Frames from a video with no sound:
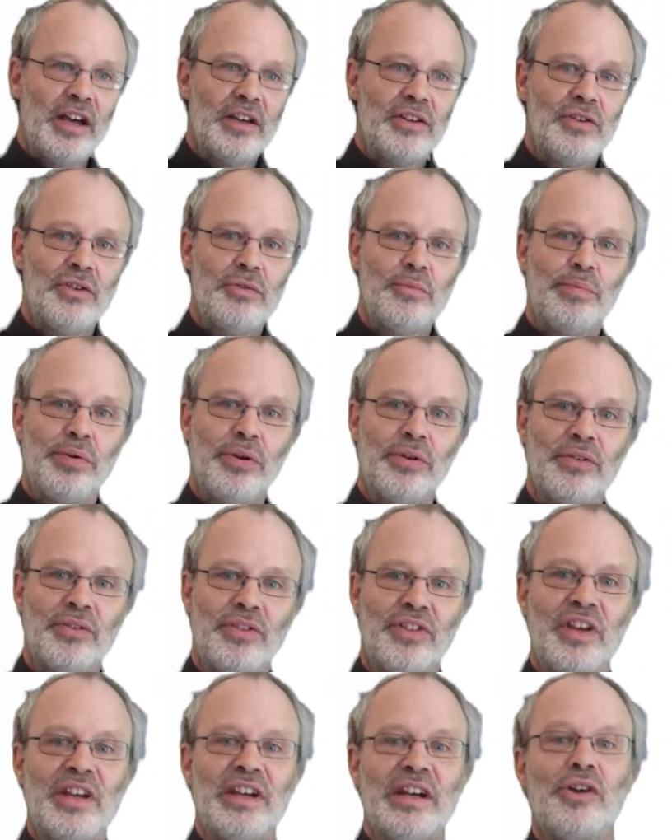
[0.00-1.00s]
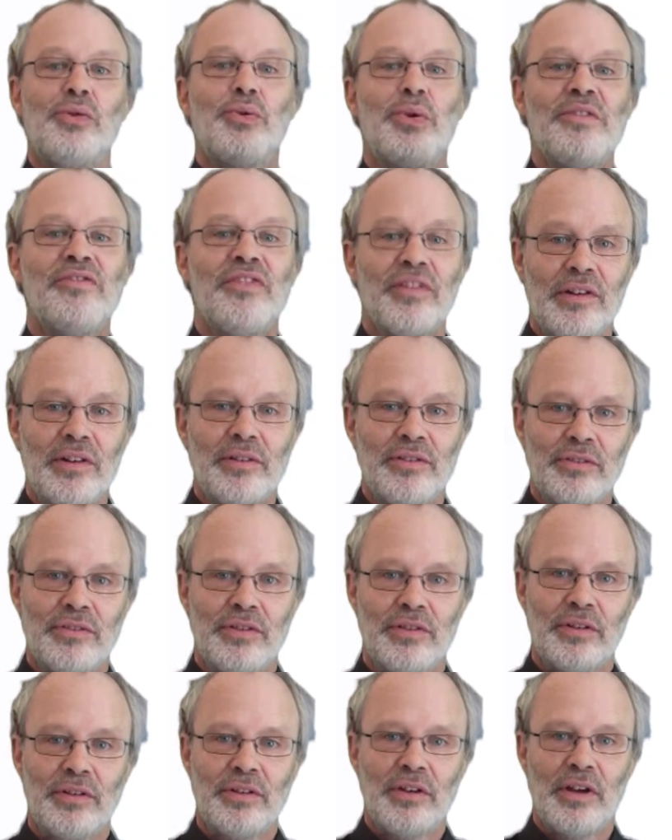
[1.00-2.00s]
you put the equivalent
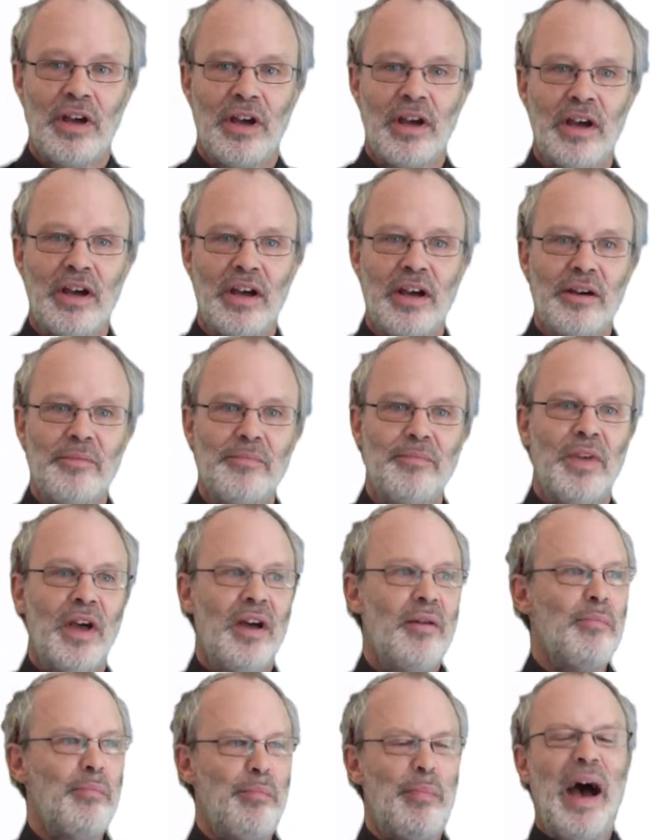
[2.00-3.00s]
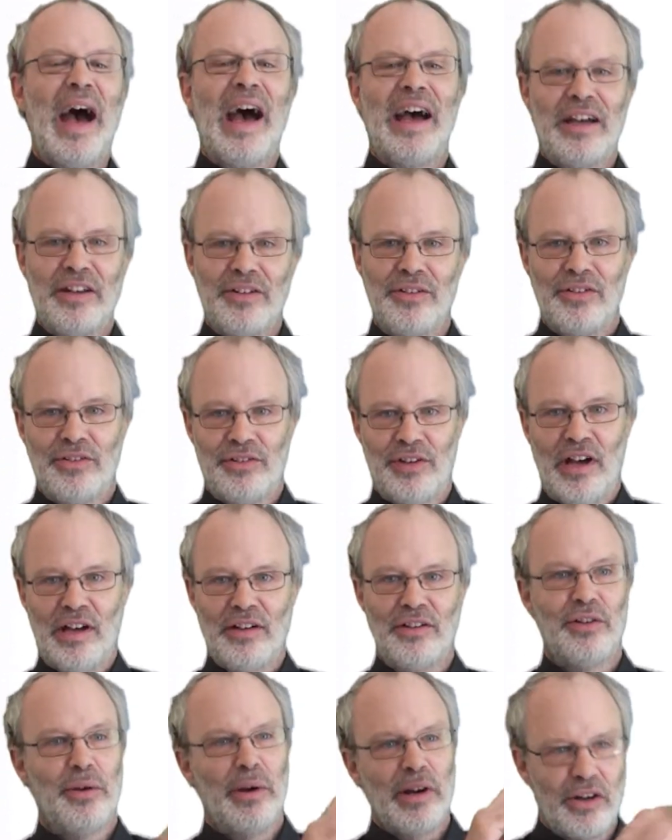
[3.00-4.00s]
bad sign,
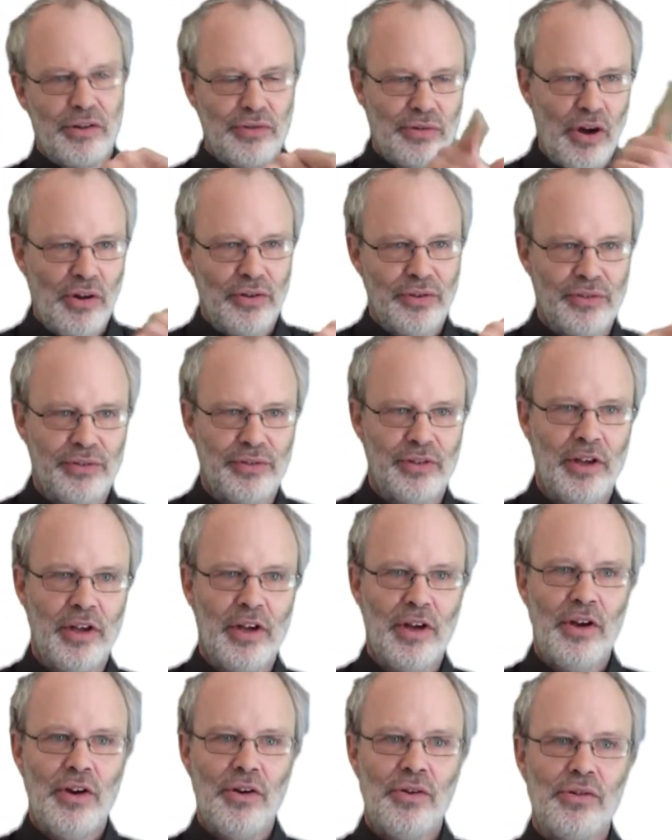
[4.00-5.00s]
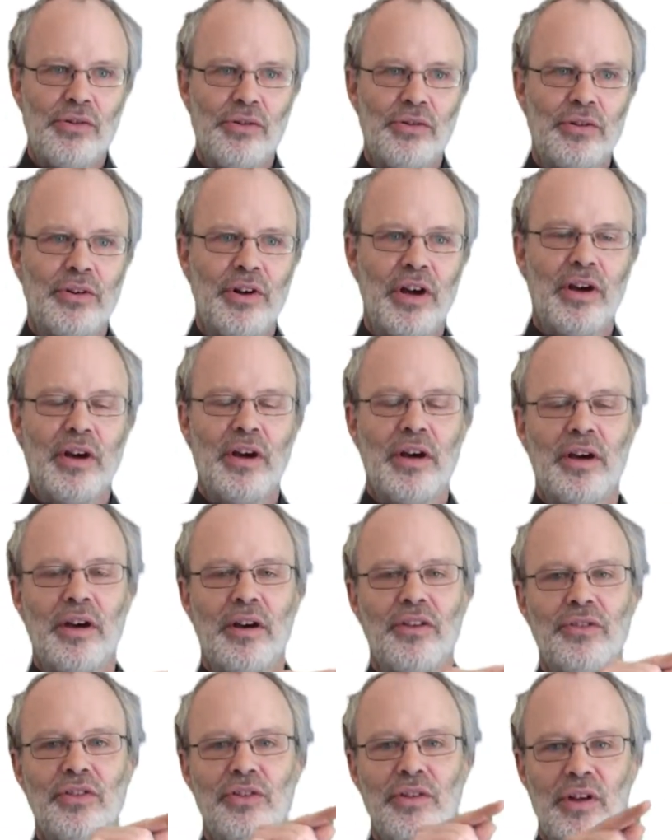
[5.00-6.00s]
so a cross or a
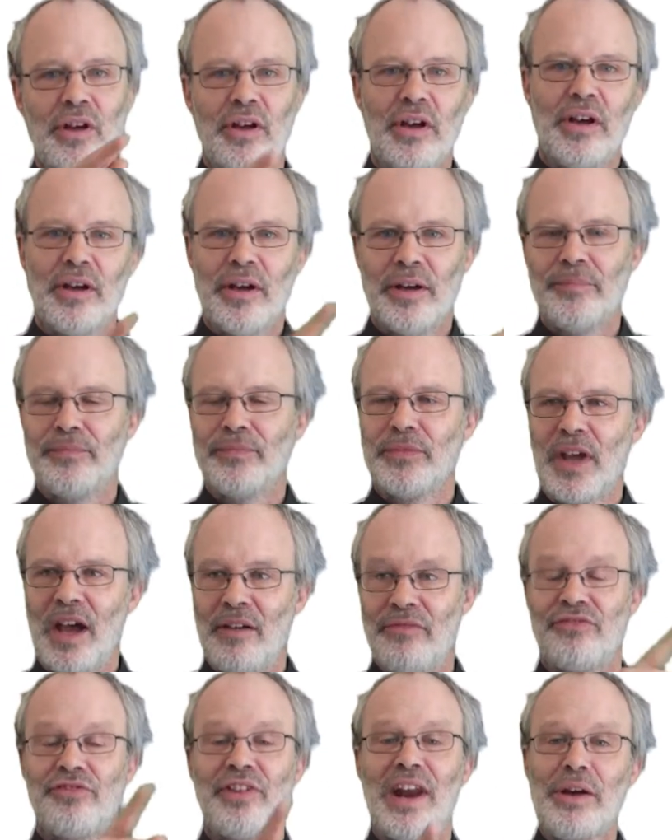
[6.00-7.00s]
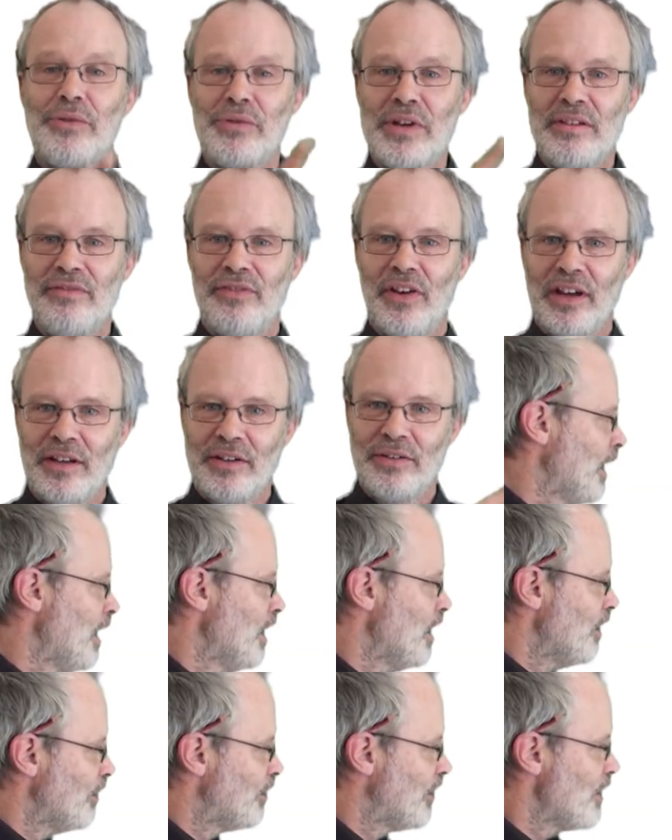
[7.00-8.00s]
frowny face.
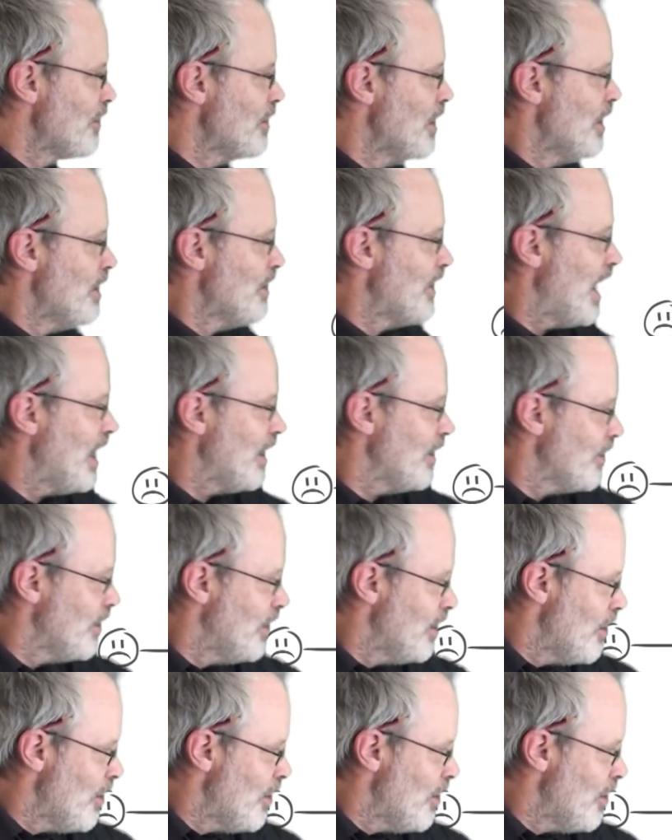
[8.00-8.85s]
So that